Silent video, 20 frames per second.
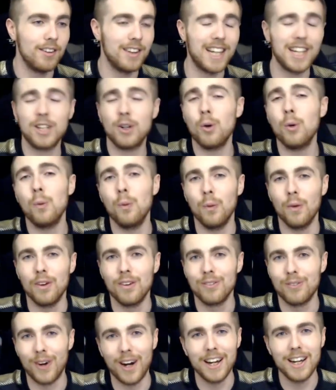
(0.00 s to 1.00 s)
They're cool,
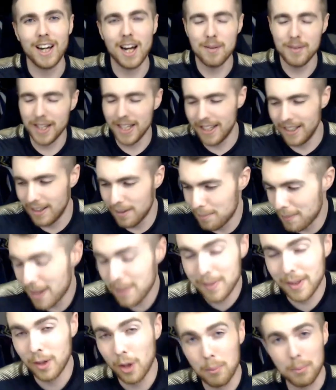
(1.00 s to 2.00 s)
right? I mean,
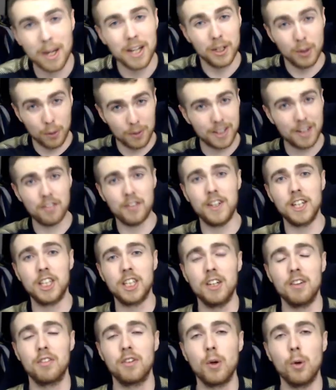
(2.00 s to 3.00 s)
maybe not by your
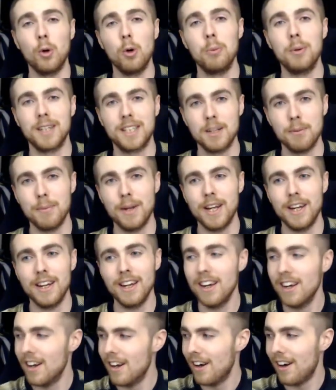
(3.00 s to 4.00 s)
definition of cool, but to
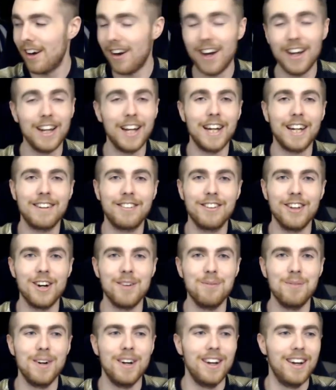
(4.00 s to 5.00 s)
me, I like
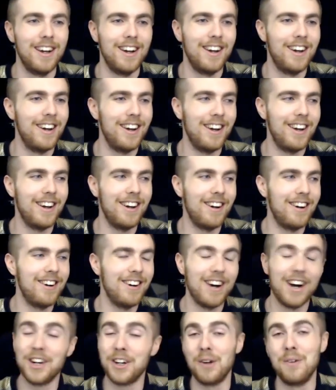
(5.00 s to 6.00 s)
them.
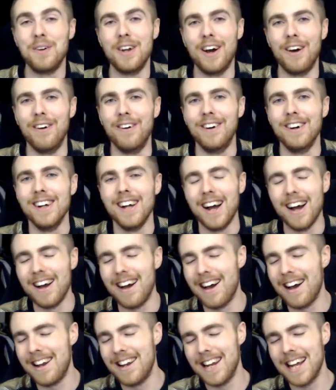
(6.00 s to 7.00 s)
I don't know.
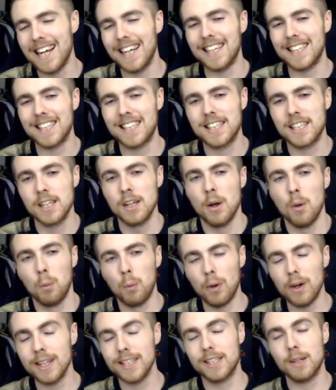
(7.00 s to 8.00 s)
Uh, next,
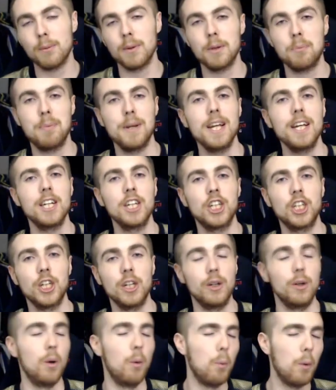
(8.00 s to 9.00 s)
what is up with
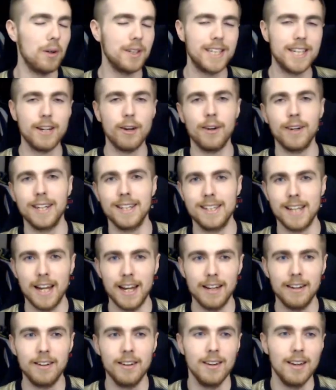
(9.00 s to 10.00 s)
Pikachu? What's he got on his
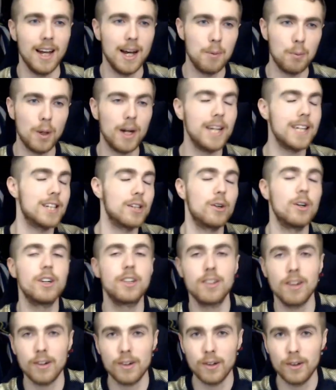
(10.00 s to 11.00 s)
head? And why is there
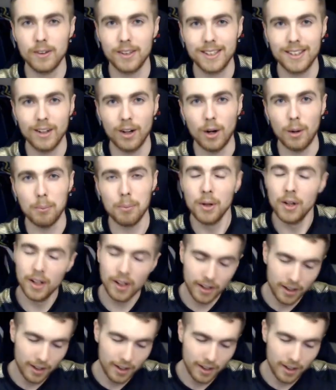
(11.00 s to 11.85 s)
a duck on top?